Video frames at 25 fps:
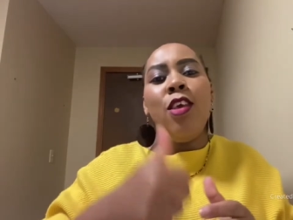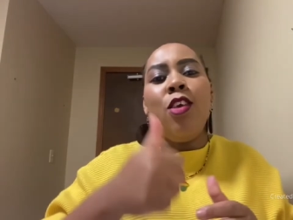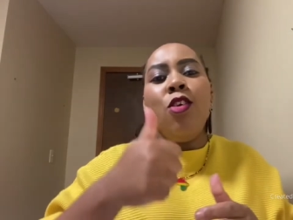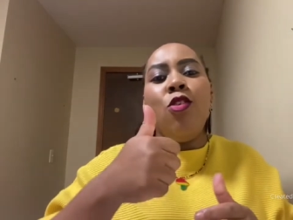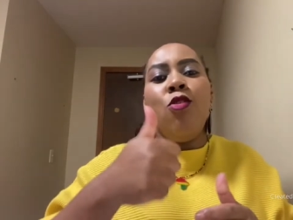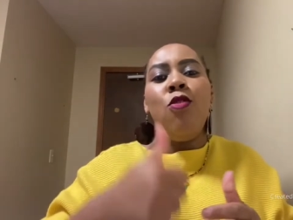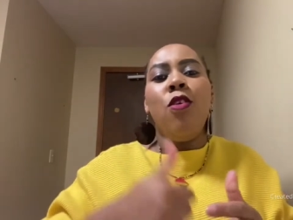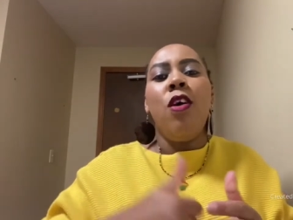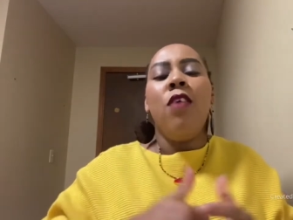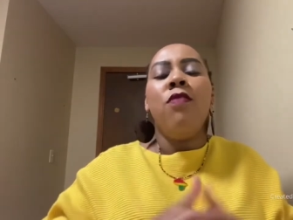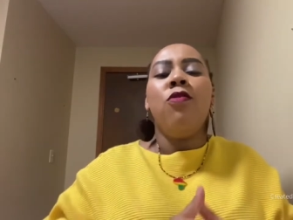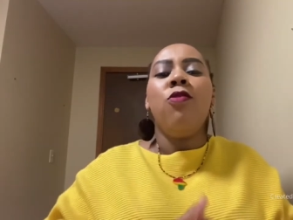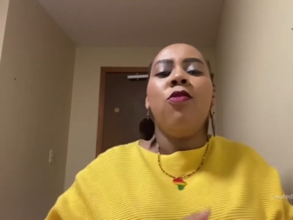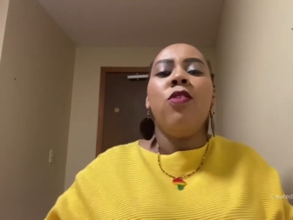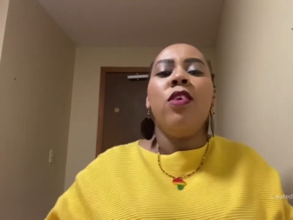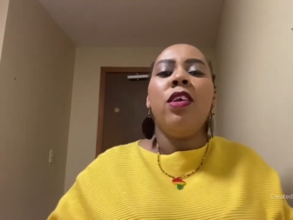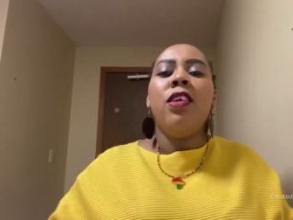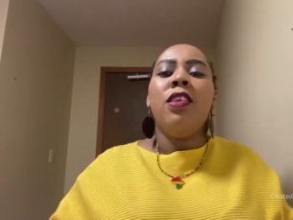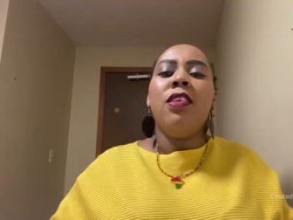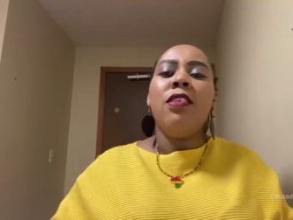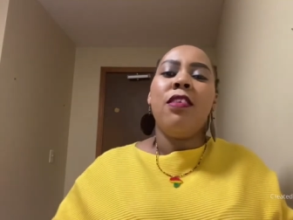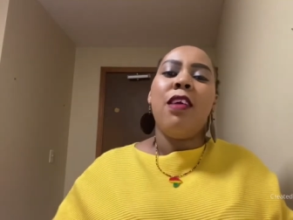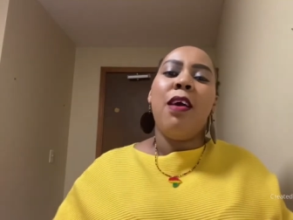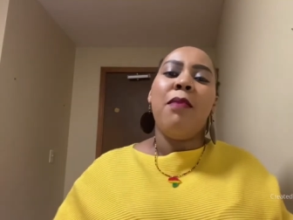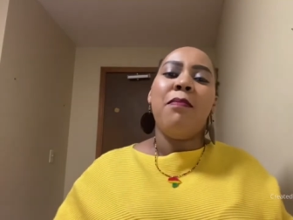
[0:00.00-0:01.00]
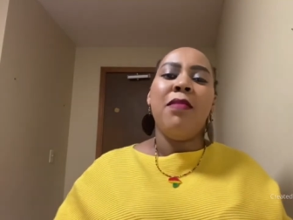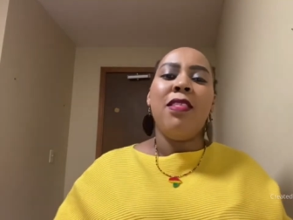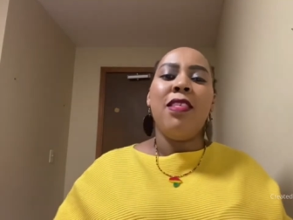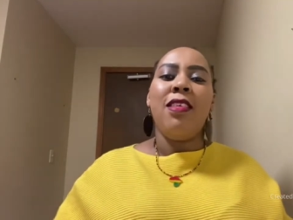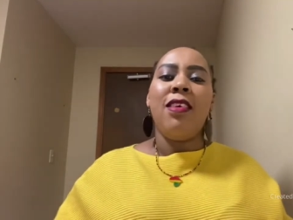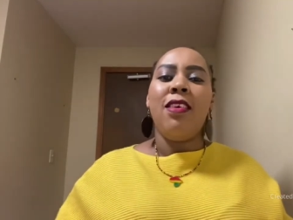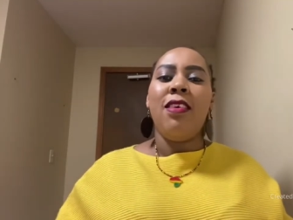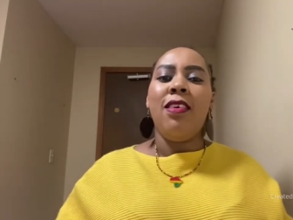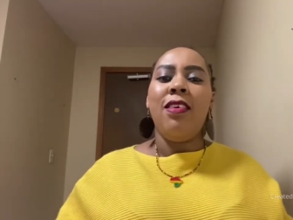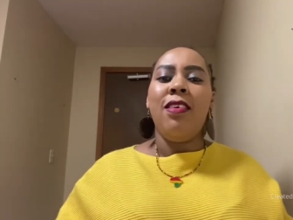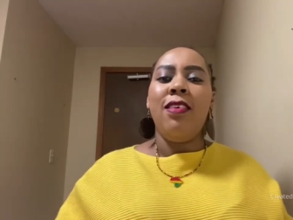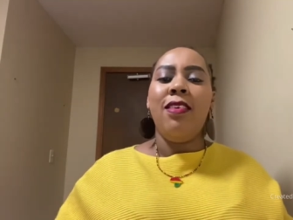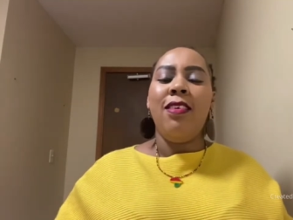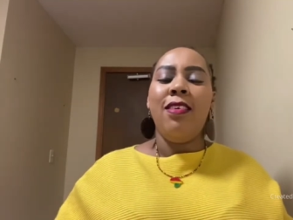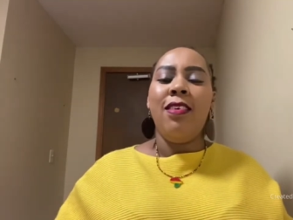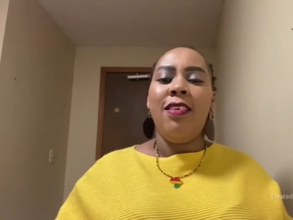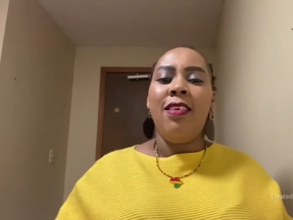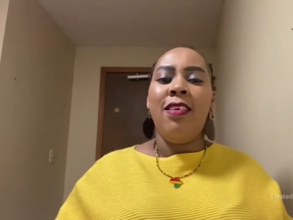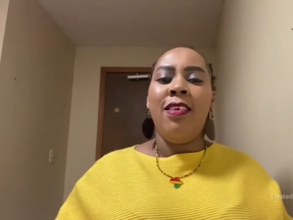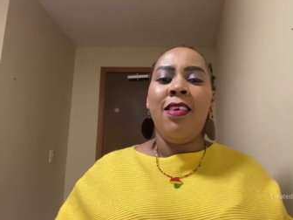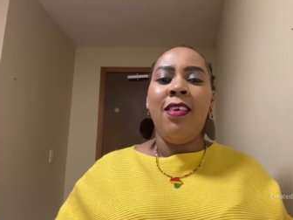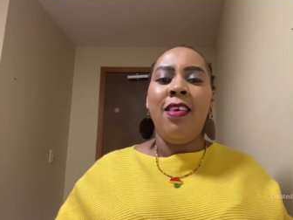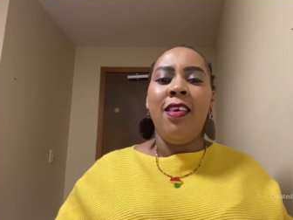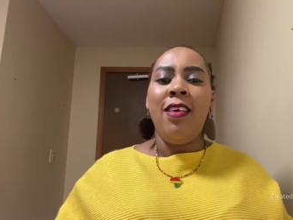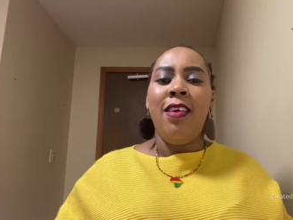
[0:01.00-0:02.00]
you have to get something.
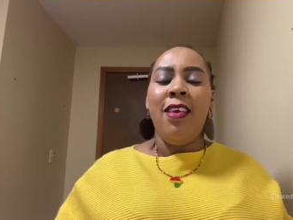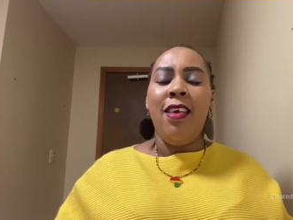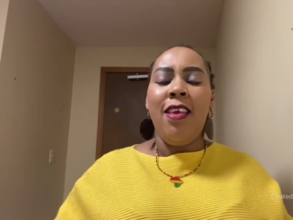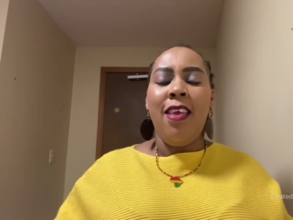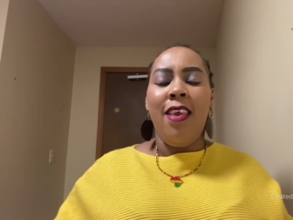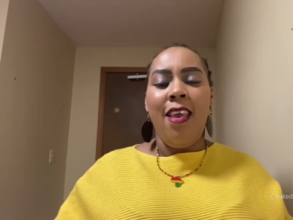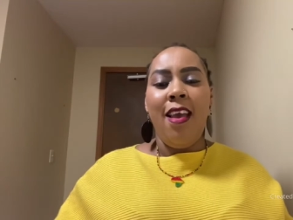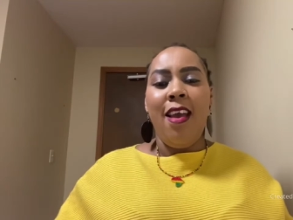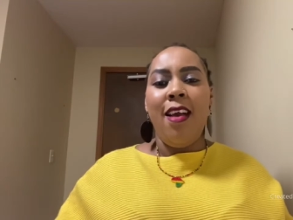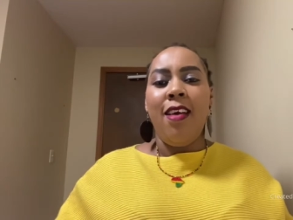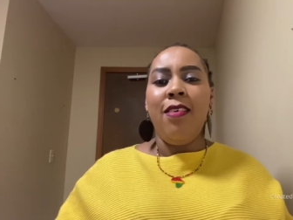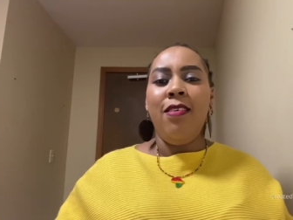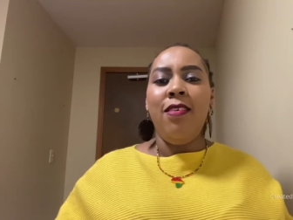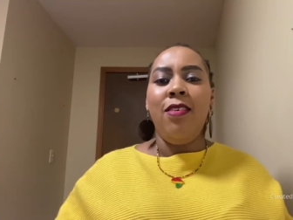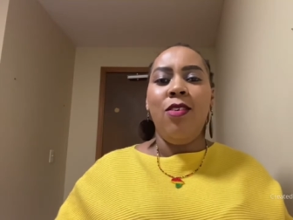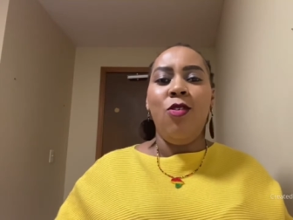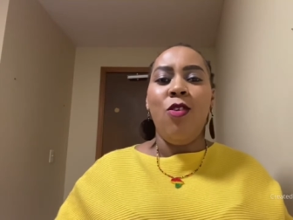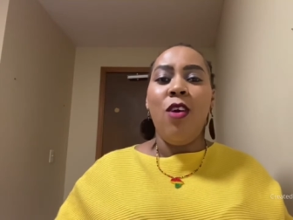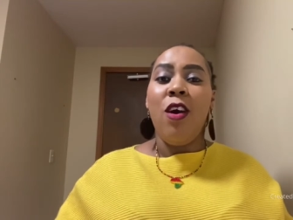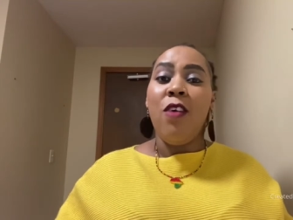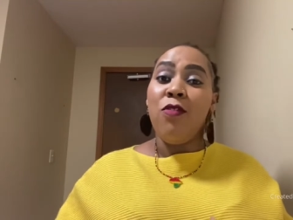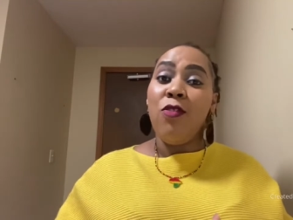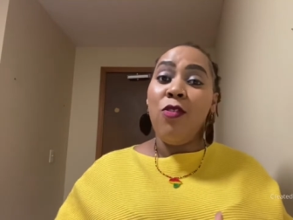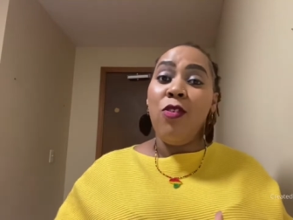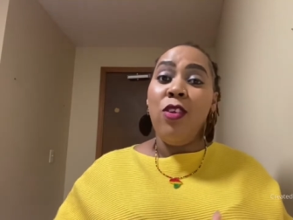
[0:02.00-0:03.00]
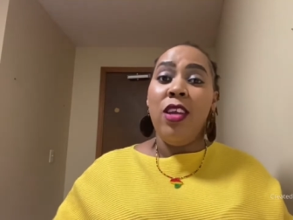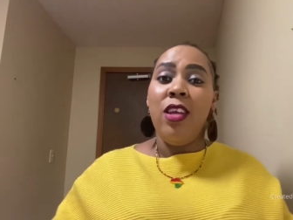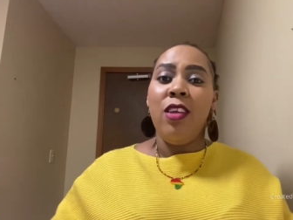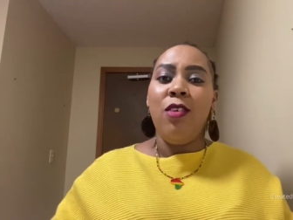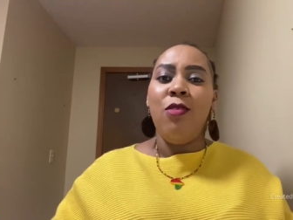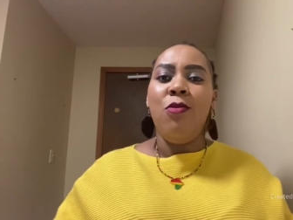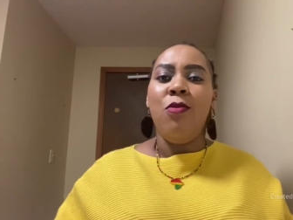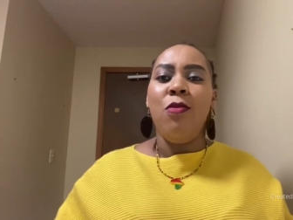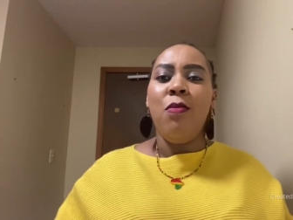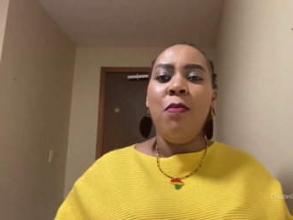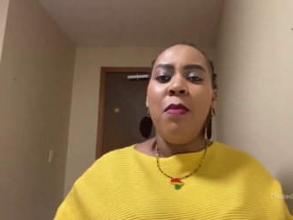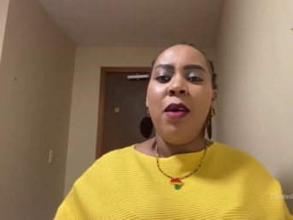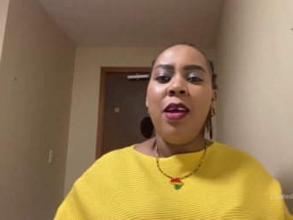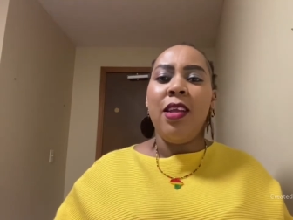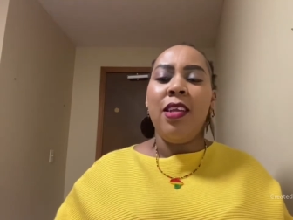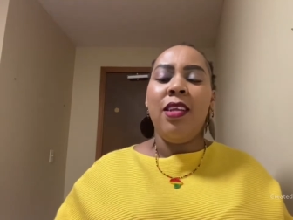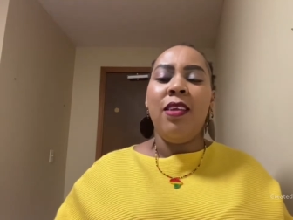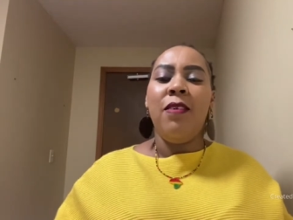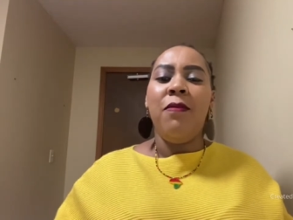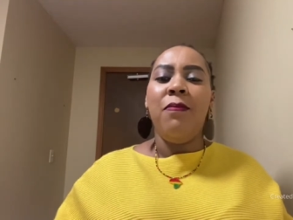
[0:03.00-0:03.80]
Yeah, you have to get good money.